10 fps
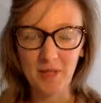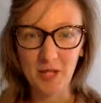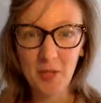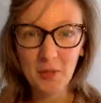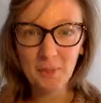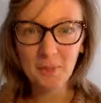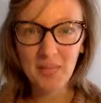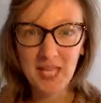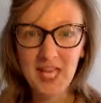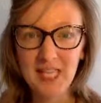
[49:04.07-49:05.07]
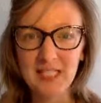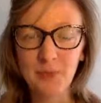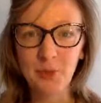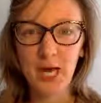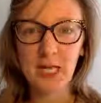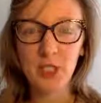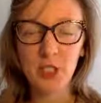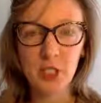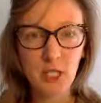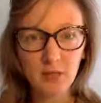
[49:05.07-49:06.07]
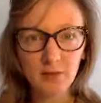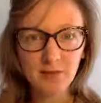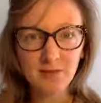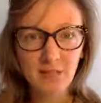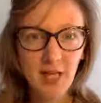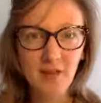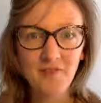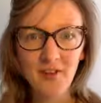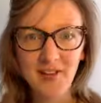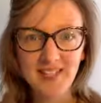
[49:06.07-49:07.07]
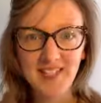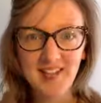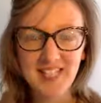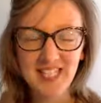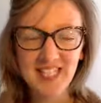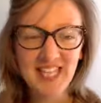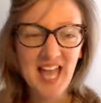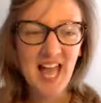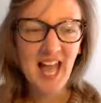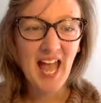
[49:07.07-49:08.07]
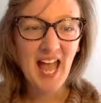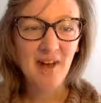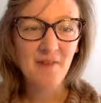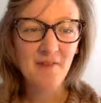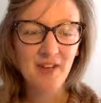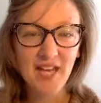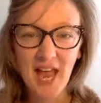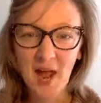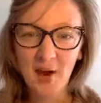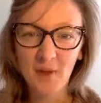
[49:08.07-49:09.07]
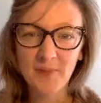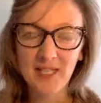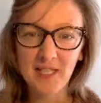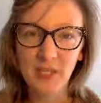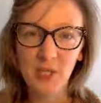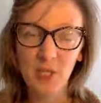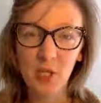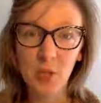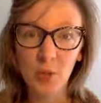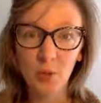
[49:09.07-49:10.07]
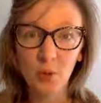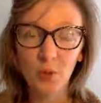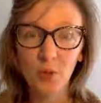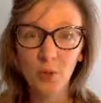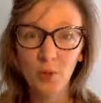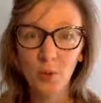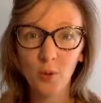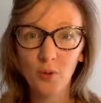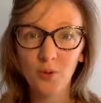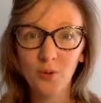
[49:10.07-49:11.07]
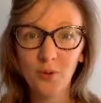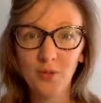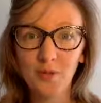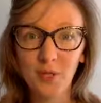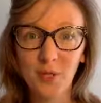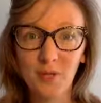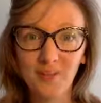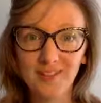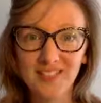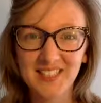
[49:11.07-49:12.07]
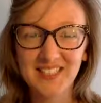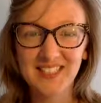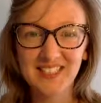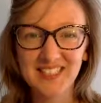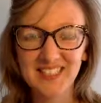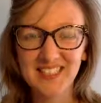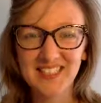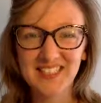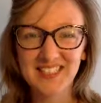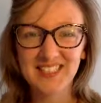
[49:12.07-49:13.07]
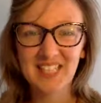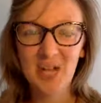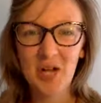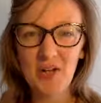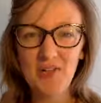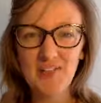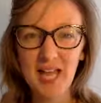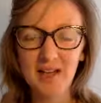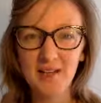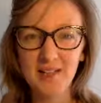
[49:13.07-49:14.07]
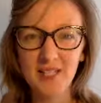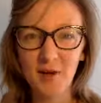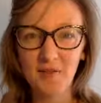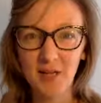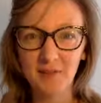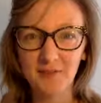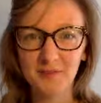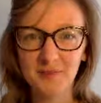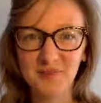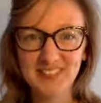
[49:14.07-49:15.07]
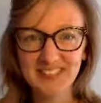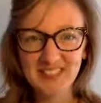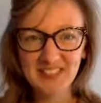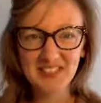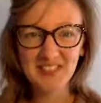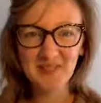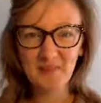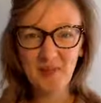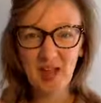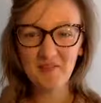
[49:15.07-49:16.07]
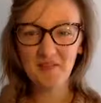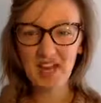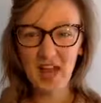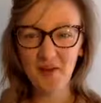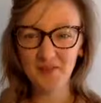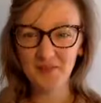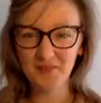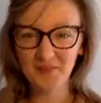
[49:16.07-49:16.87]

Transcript: with you. It's brand new, very exciting. And for now, I'm sending you, all of you, lots and lots of love. Bye for now.